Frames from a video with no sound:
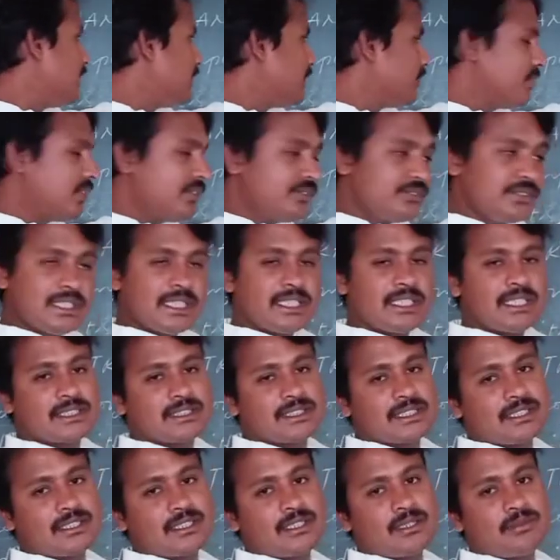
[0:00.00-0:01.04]
Fifth
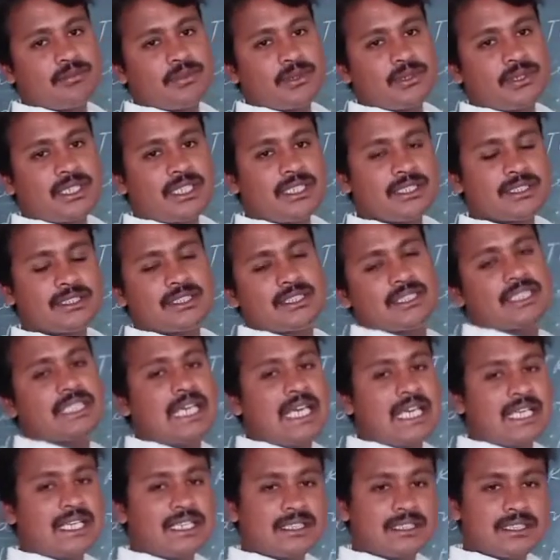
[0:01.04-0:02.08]
generation computers
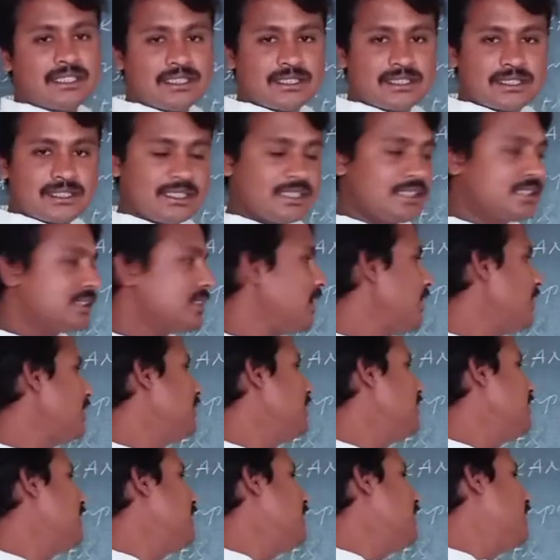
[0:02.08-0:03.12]
characteristics are
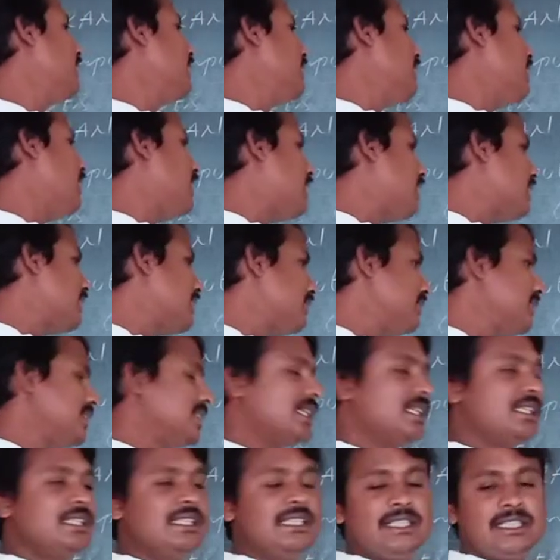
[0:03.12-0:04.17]

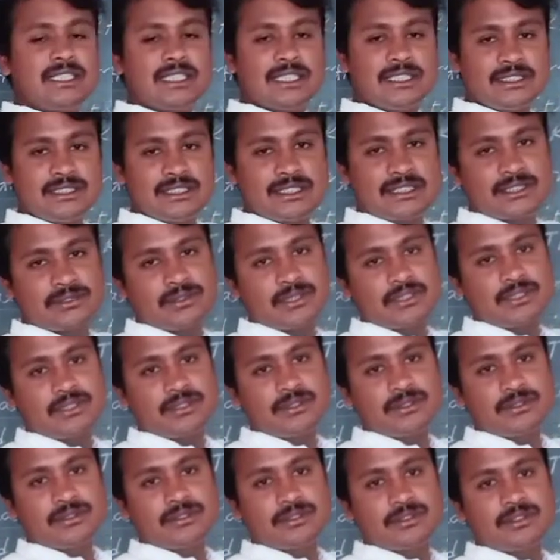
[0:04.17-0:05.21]
artificial intelligence was
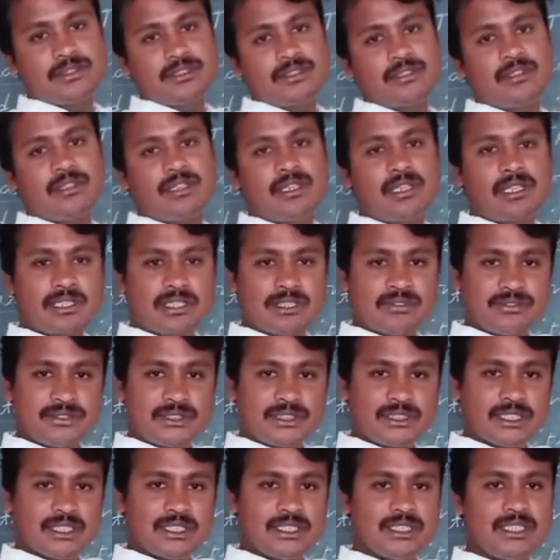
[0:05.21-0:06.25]
used.
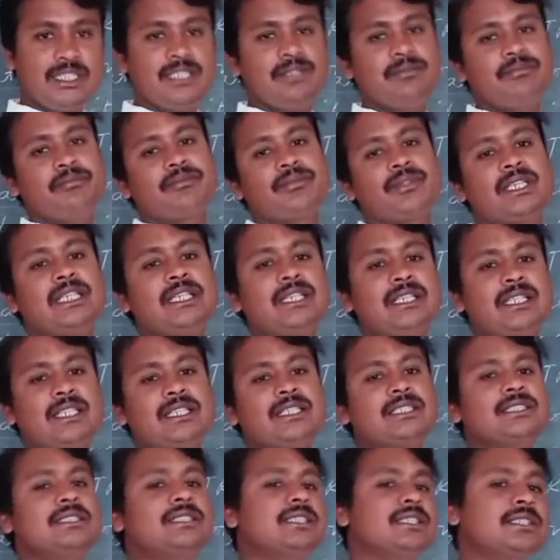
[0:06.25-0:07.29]
Artificially
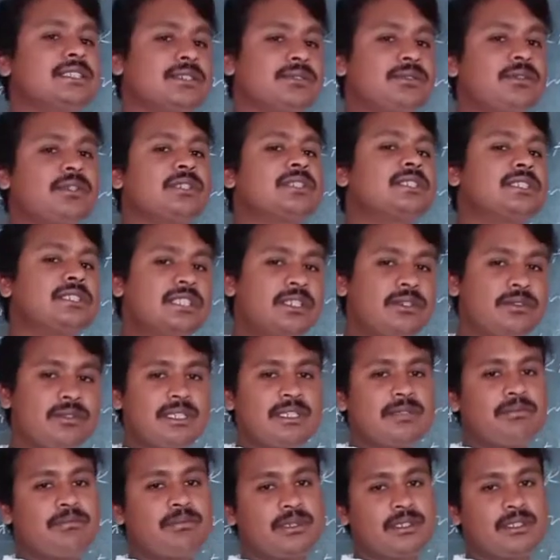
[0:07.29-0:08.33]
intelligence was
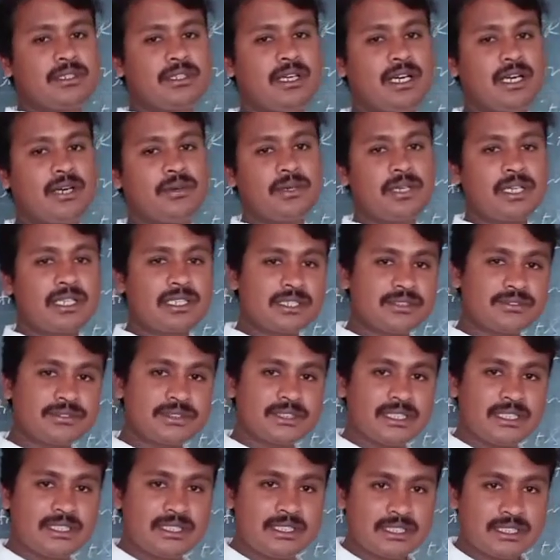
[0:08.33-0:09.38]
developed. How
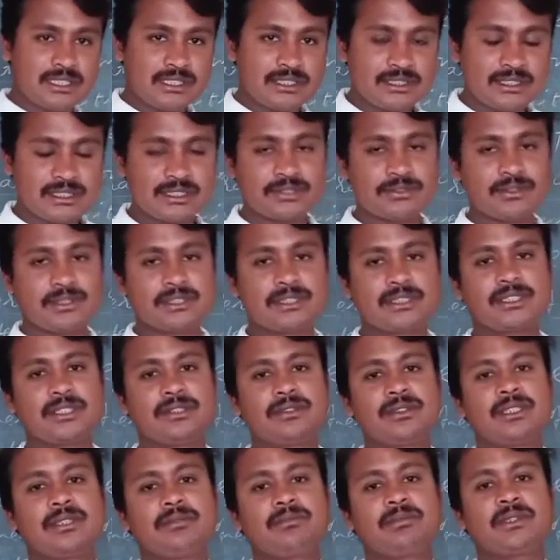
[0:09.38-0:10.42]
artificial intelligence was
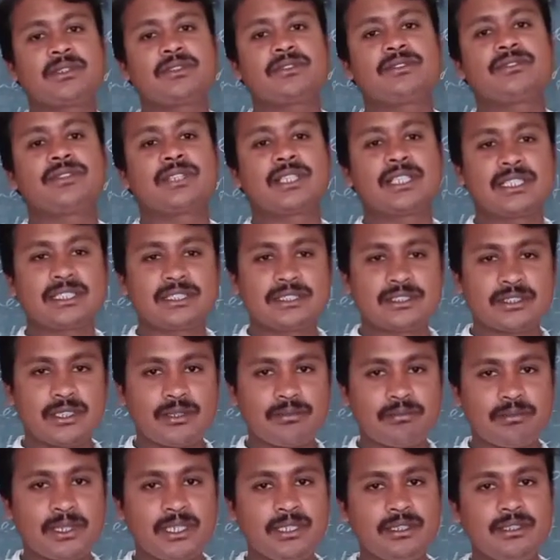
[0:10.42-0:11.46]
developed? For
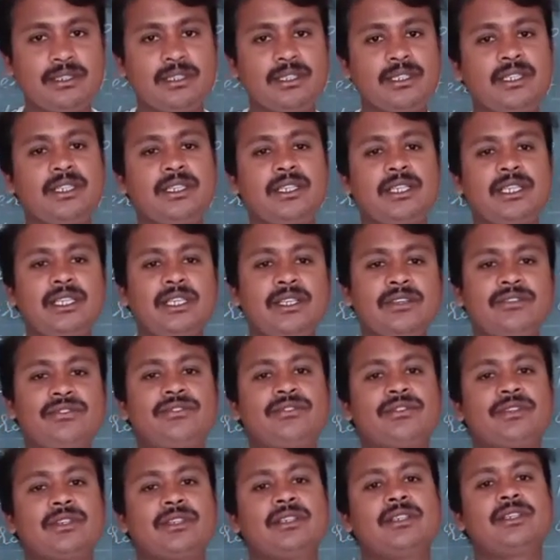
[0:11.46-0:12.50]
example,
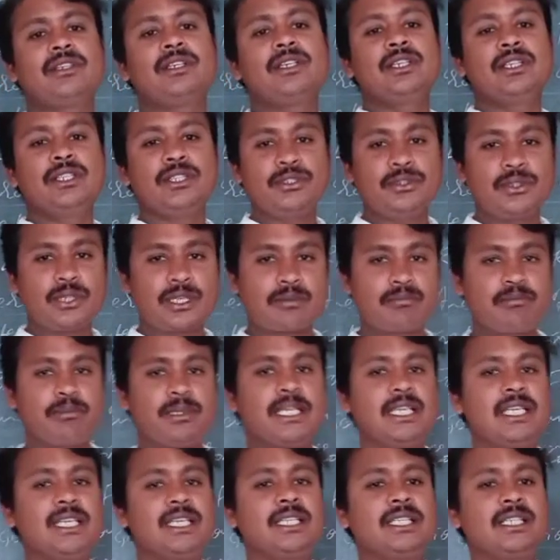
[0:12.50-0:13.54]
if you are
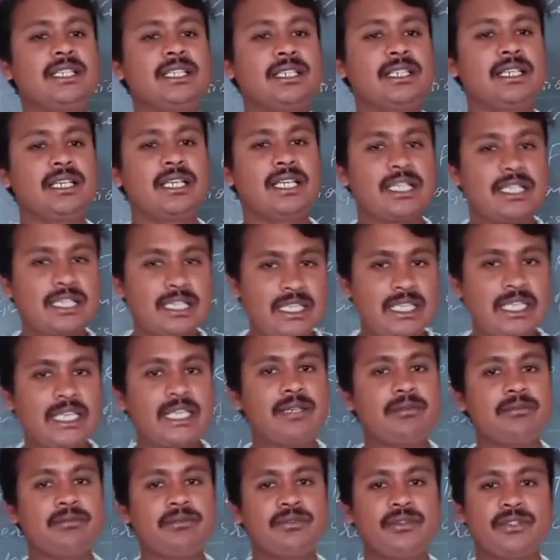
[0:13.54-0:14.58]
playing a
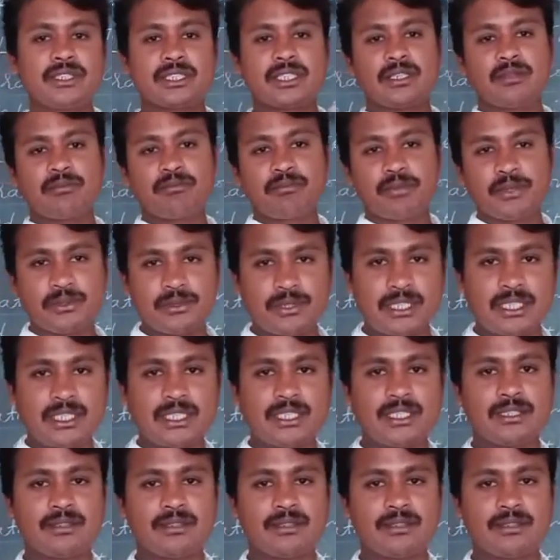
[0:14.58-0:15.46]
game with computer,